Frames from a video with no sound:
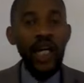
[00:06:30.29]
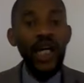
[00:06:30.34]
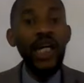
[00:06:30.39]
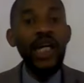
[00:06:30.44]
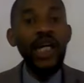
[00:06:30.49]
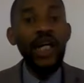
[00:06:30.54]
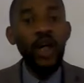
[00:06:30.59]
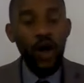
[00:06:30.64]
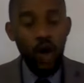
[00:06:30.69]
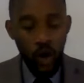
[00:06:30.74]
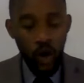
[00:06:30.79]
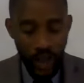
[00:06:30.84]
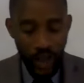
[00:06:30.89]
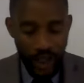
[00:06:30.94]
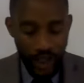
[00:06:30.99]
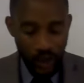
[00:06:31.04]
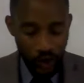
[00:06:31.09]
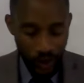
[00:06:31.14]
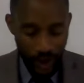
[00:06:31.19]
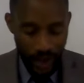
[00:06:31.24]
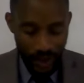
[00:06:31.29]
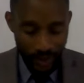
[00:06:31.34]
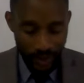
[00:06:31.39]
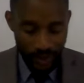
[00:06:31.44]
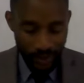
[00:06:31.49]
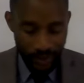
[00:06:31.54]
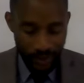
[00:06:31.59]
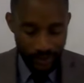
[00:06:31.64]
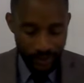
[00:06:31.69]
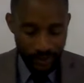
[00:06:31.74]
Hear, O
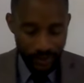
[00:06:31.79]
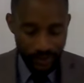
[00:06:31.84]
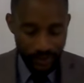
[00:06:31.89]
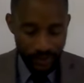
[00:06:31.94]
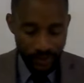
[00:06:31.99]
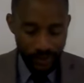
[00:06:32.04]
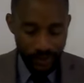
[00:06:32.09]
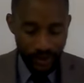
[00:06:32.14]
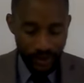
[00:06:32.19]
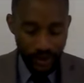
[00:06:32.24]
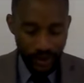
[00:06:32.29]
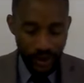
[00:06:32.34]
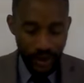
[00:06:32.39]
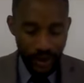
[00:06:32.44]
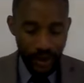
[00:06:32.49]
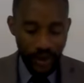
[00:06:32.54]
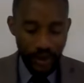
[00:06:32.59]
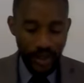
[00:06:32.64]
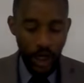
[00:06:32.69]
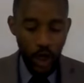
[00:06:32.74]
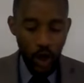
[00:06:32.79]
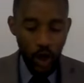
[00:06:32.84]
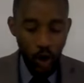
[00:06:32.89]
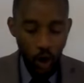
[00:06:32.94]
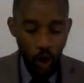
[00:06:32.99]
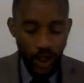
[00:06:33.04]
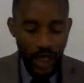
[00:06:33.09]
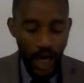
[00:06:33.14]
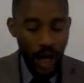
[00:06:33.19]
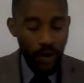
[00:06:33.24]
Israel, the
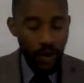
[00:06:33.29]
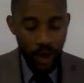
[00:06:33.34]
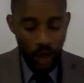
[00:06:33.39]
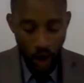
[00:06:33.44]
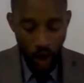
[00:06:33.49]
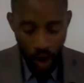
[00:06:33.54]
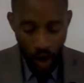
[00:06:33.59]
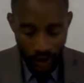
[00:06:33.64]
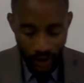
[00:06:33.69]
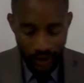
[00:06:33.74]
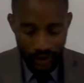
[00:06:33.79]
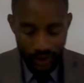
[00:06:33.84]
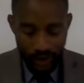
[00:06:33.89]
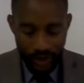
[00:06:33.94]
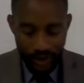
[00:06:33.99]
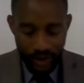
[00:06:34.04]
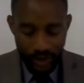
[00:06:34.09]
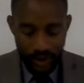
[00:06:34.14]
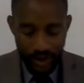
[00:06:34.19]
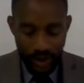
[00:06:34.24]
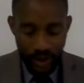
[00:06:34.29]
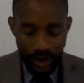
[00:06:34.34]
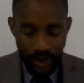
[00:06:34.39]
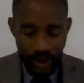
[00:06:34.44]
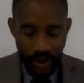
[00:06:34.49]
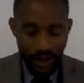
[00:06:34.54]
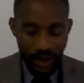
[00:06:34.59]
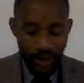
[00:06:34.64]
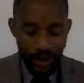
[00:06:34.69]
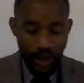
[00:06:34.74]
Lord our God,
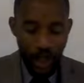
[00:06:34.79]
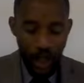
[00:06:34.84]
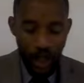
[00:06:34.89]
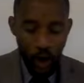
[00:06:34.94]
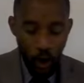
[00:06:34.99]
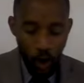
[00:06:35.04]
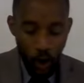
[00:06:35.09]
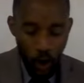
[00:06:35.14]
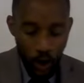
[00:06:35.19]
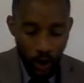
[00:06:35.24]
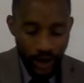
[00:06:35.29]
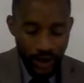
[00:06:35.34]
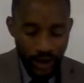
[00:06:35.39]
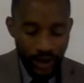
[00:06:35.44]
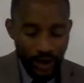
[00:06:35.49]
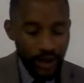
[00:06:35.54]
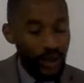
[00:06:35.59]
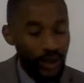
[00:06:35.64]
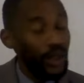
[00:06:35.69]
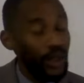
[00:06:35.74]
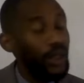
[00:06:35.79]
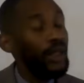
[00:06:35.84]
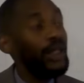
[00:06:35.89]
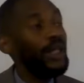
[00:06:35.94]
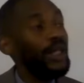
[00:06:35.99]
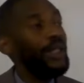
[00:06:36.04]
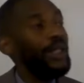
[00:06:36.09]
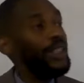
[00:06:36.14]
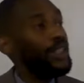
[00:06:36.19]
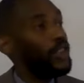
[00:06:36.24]
the Lord
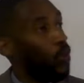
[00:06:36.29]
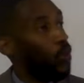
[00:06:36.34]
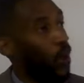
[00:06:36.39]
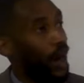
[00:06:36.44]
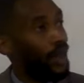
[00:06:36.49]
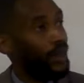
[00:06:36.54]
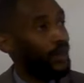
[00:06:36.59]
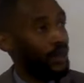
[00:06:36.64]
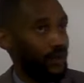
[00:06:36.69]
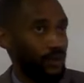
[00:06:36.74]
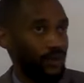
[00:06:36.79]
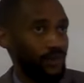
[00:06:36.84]
is one.